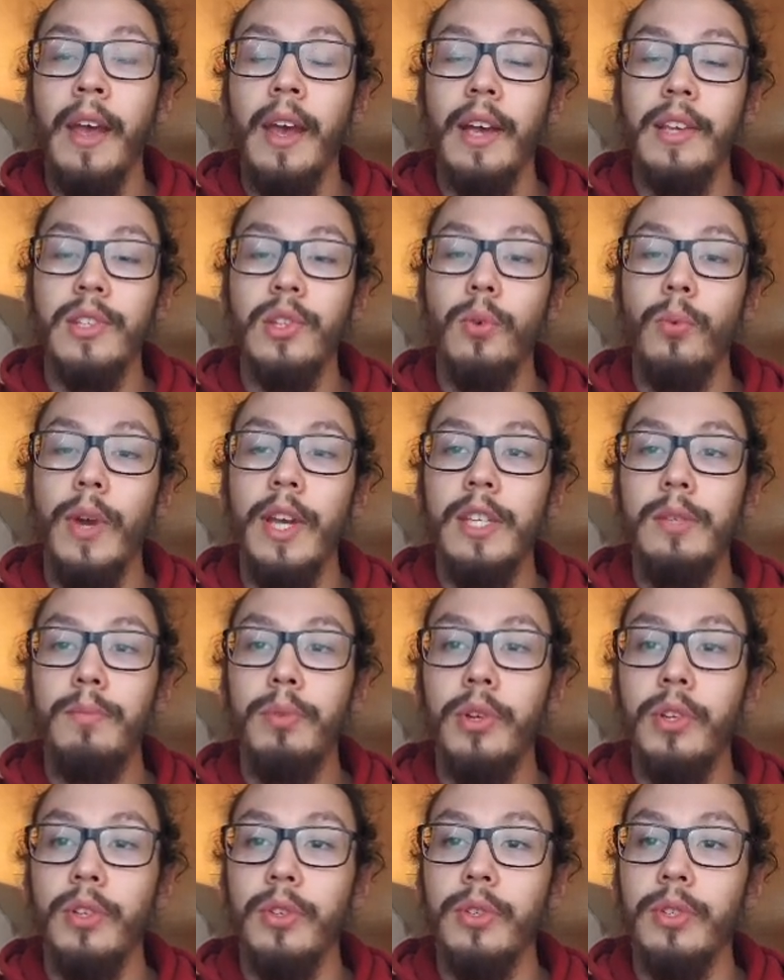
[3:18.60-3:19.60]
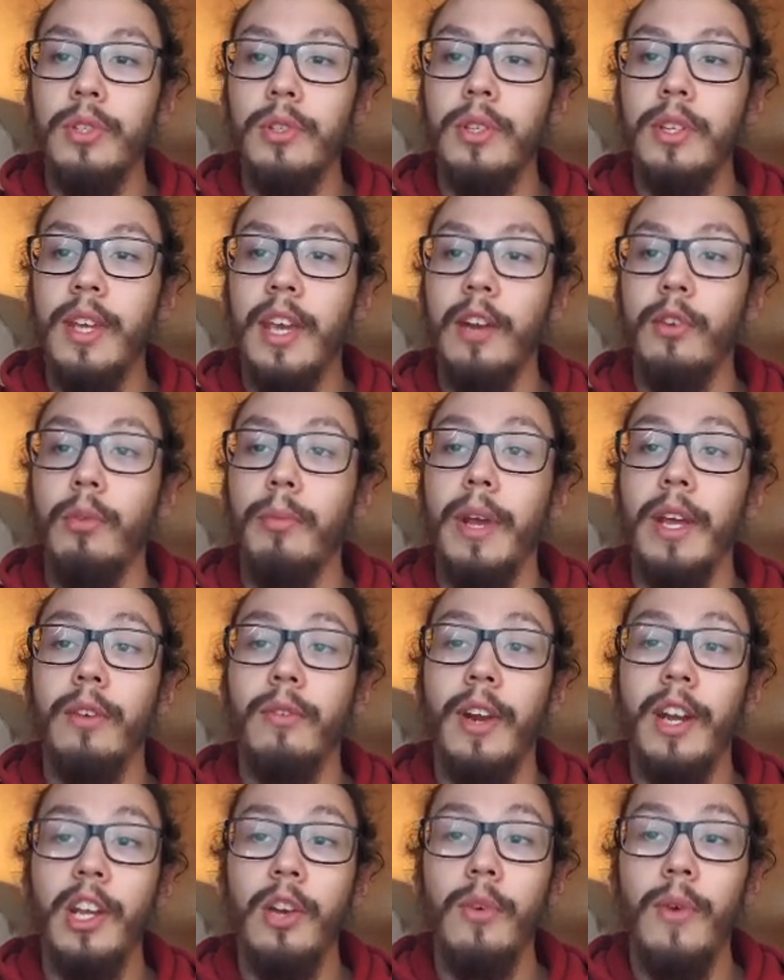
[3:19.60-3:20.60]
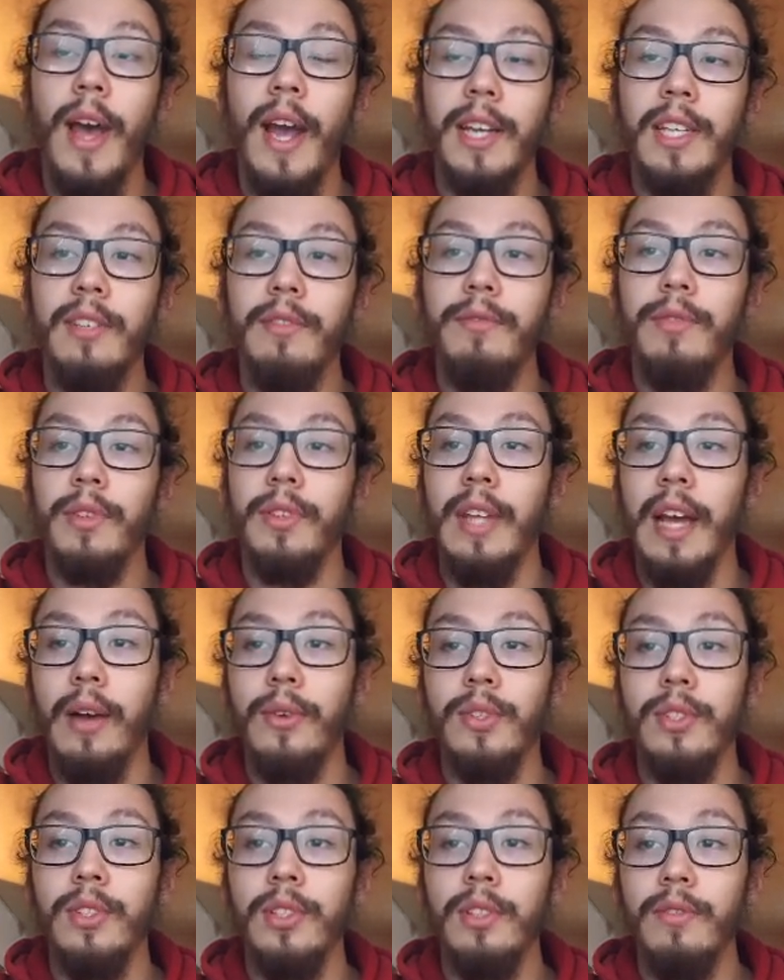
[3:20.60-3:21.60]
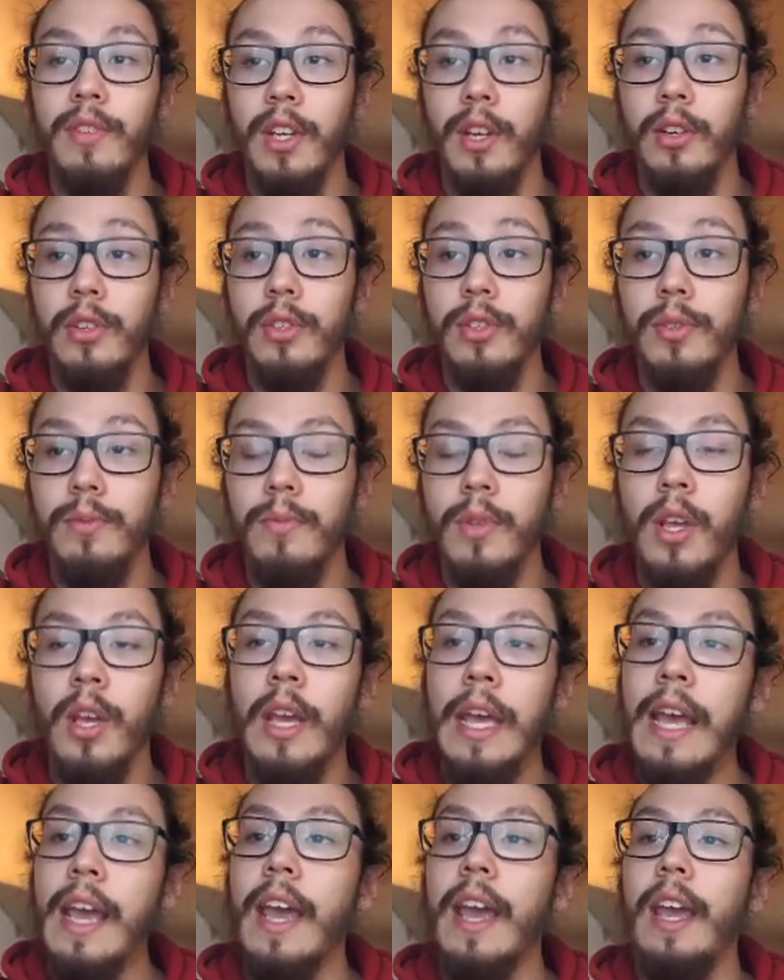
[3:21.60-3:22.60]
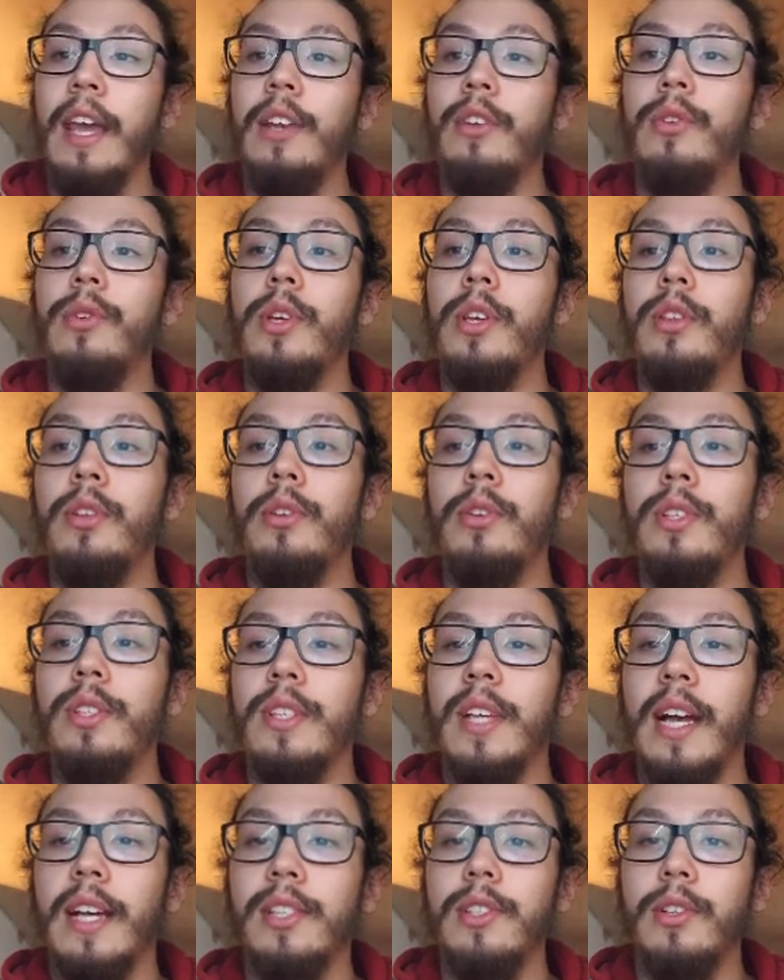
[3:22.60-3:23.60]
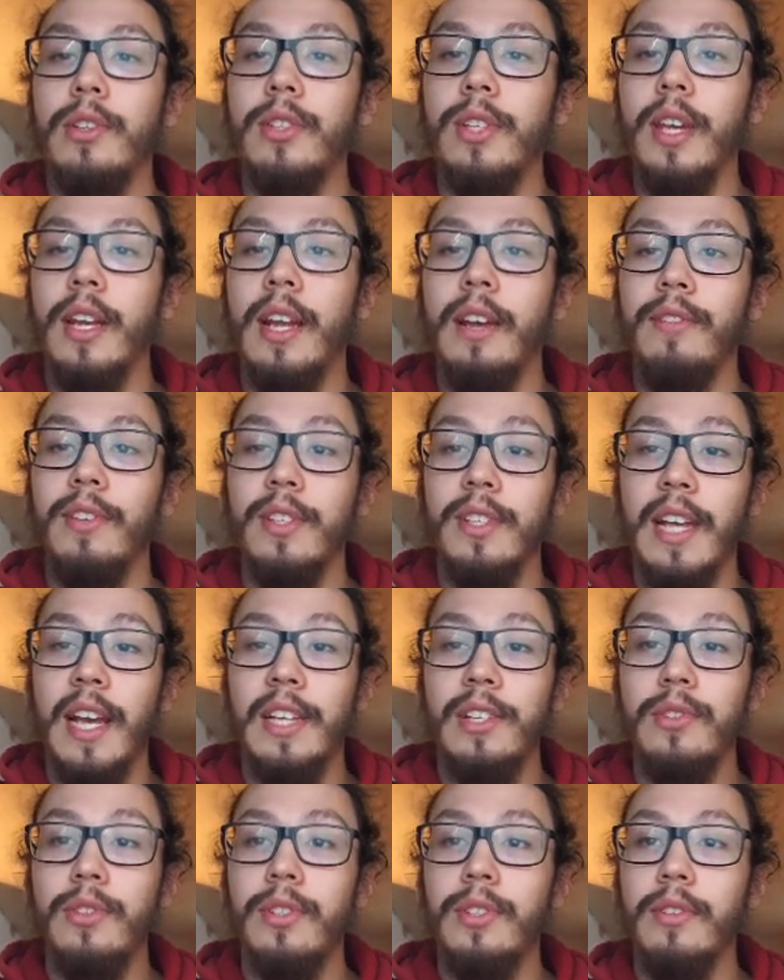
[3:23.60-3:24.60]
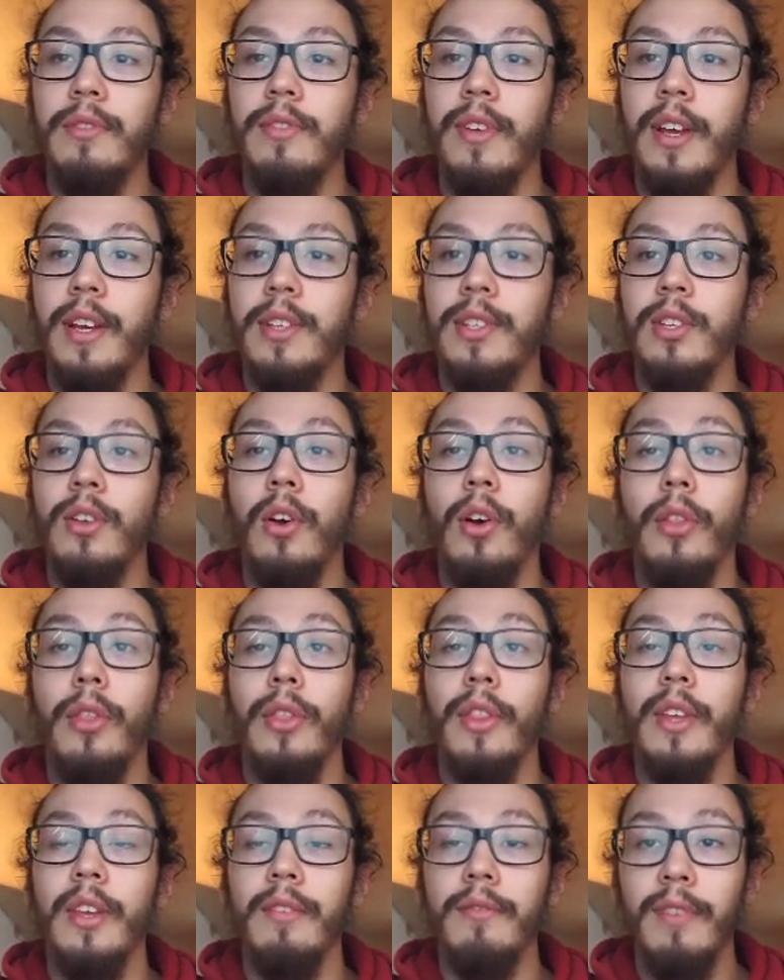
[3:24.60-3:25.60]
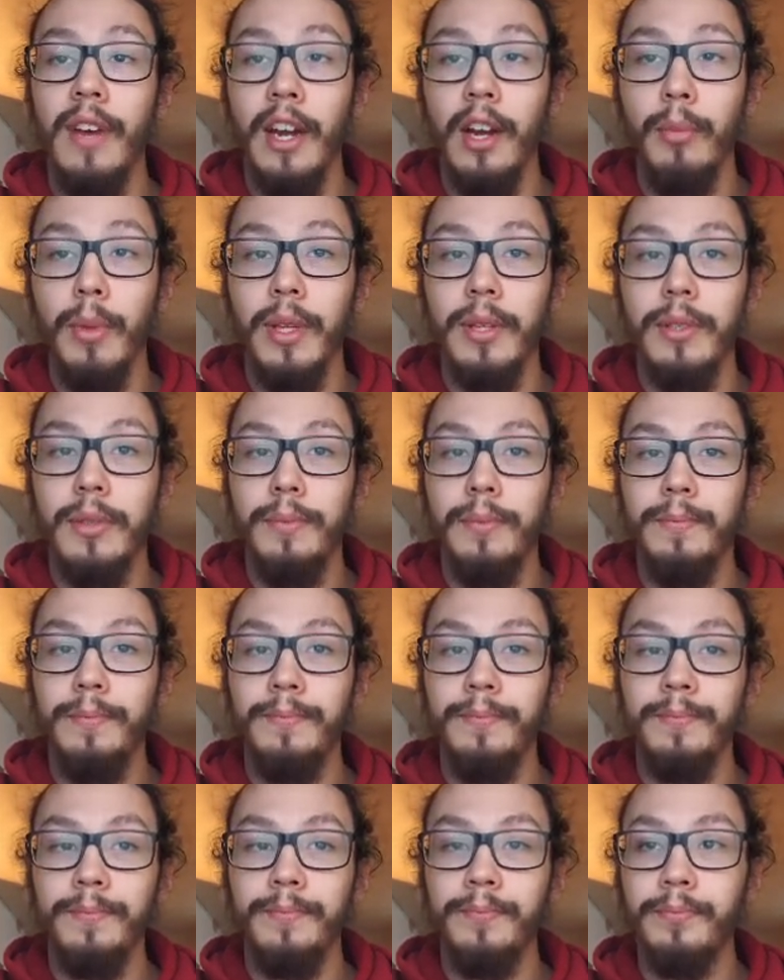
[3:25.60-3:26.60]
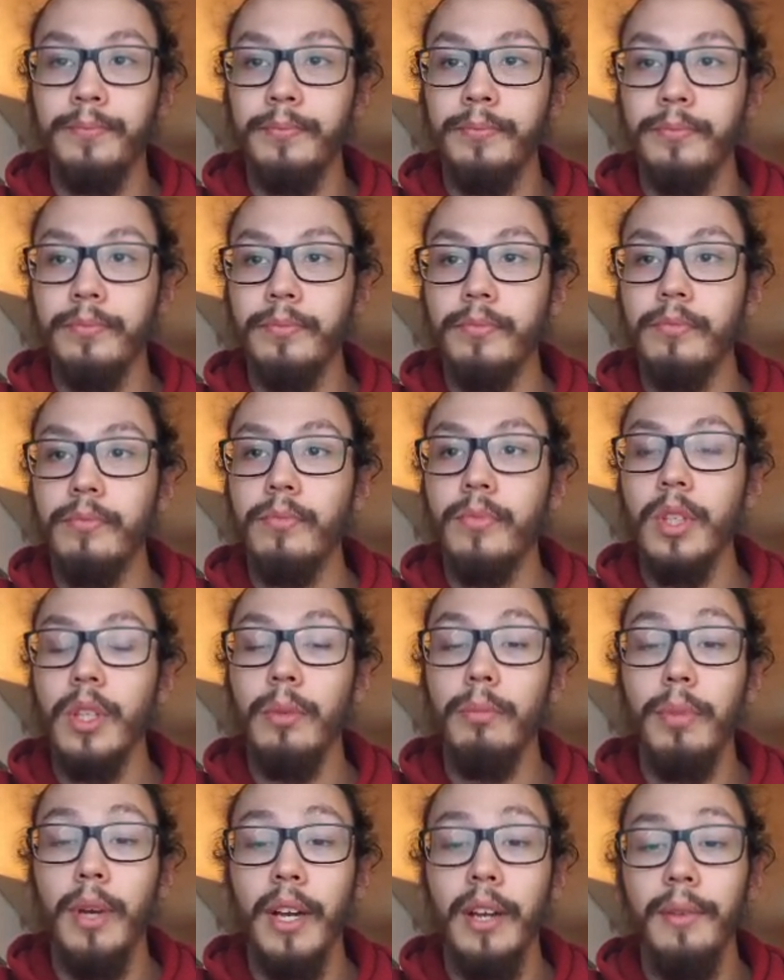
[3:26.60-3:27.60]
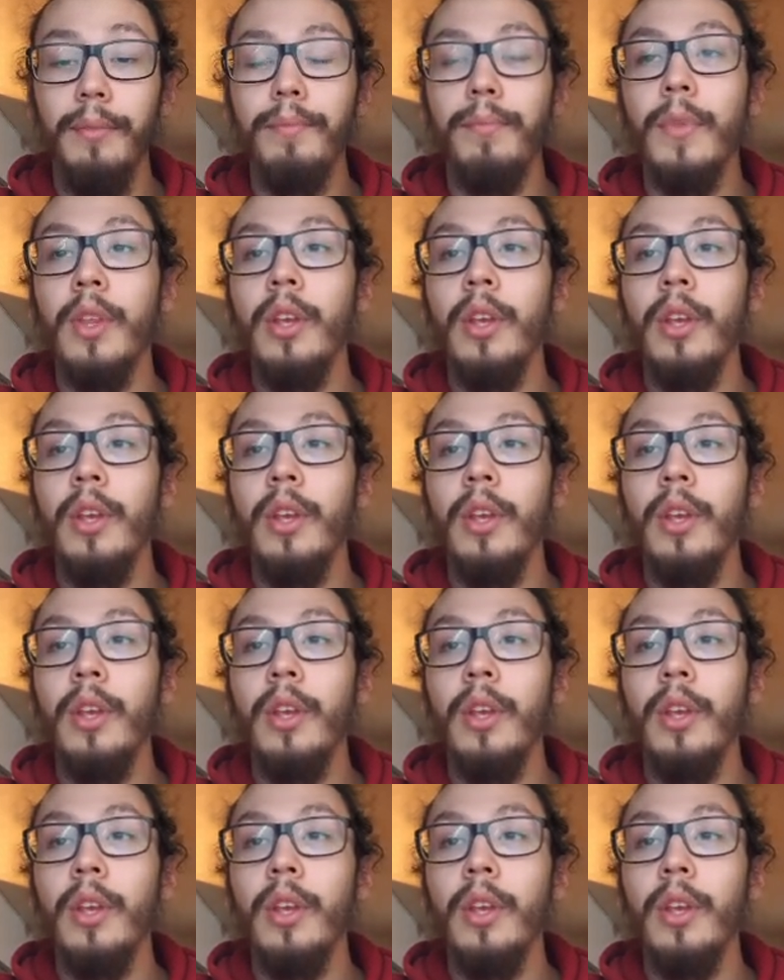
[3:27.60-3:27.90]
as the waste produced can remain radioactive for thousands of years, and nuclear disasters can have disastrous effects on the environment. But,